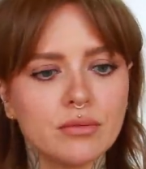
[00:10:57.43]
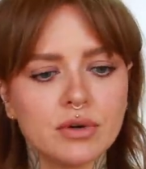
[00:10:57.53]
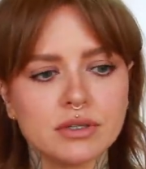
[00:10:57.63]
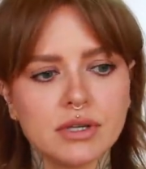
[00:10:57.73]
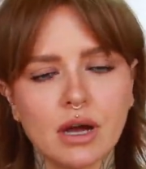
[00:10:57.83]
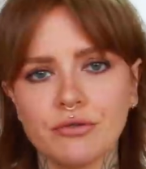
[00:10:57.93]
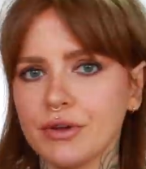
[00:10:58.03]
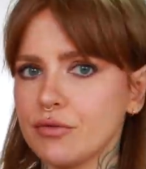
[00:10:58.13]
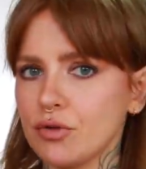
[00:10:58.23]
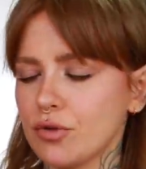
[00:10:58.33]
was a
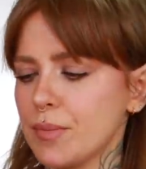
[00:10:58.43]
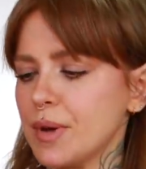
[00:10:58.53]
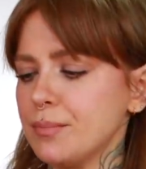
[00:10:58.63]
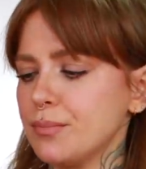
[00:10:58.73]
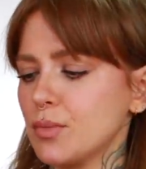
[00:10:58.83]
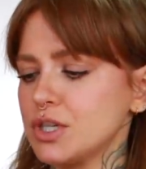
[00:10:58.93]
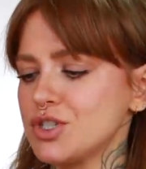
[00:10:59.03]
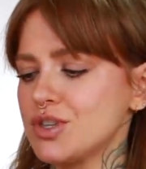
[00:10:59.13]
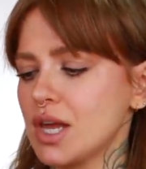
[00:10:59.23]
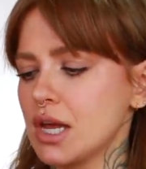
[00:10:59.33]
favorite from them,
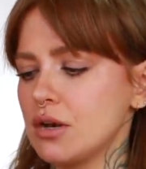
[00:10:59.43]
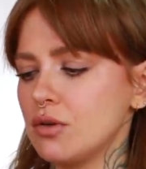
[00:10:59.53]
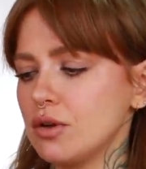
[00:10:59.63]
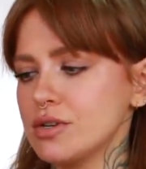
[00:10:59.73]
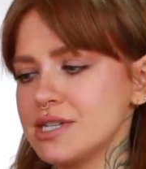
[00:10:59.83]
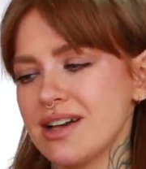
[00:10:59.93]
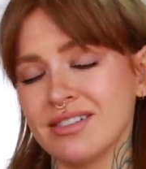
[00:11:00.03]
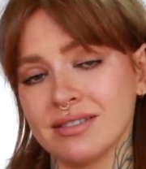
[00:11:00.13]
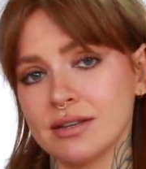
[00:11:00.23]
which they no longer sell.